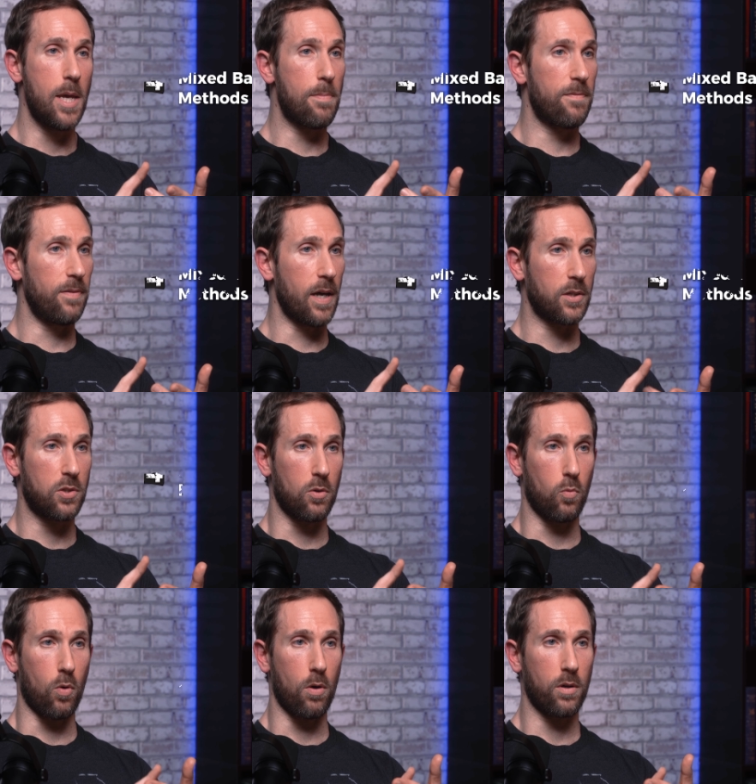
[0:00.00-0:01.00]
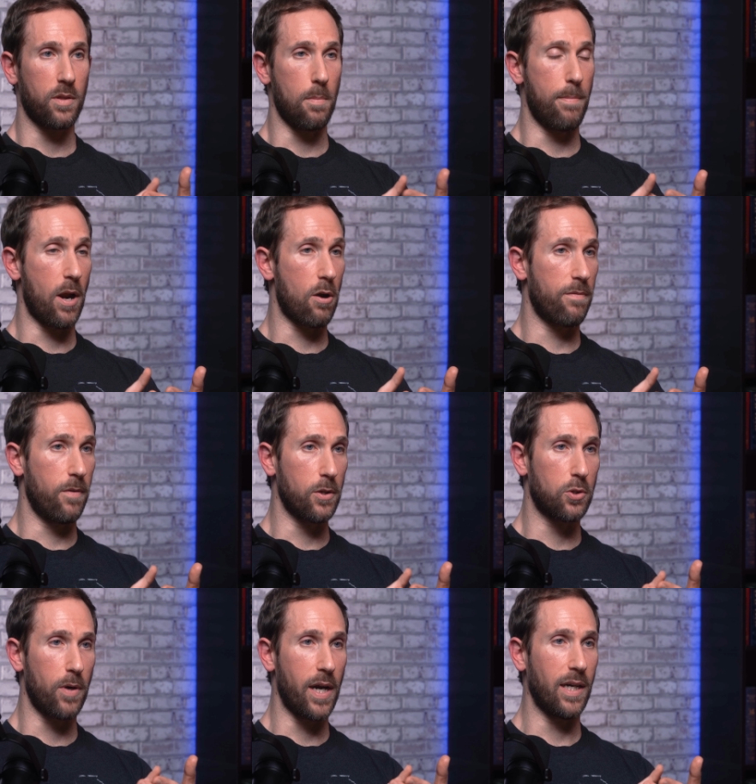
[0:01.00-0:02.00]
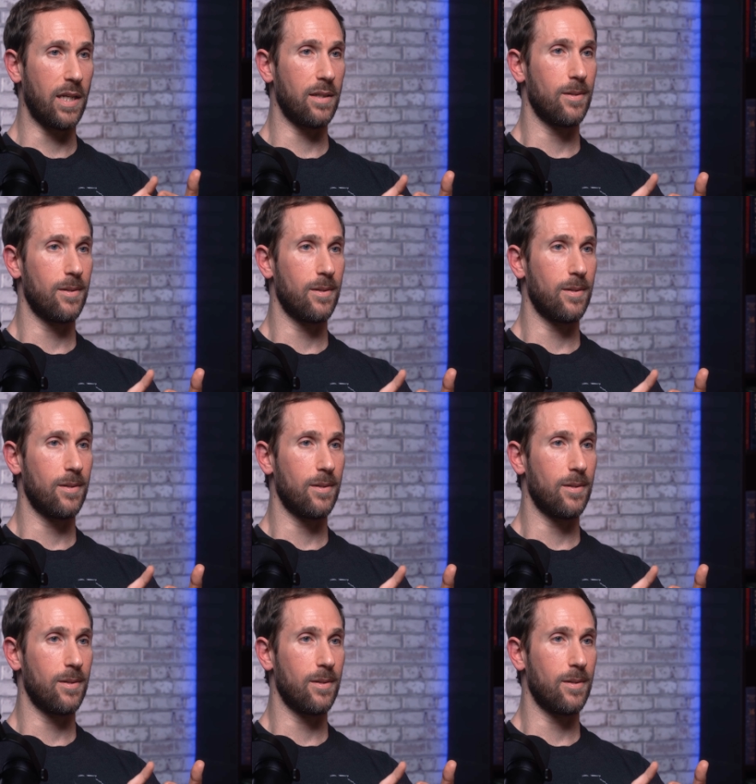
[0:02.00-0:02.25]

flexor work, the barefoot training,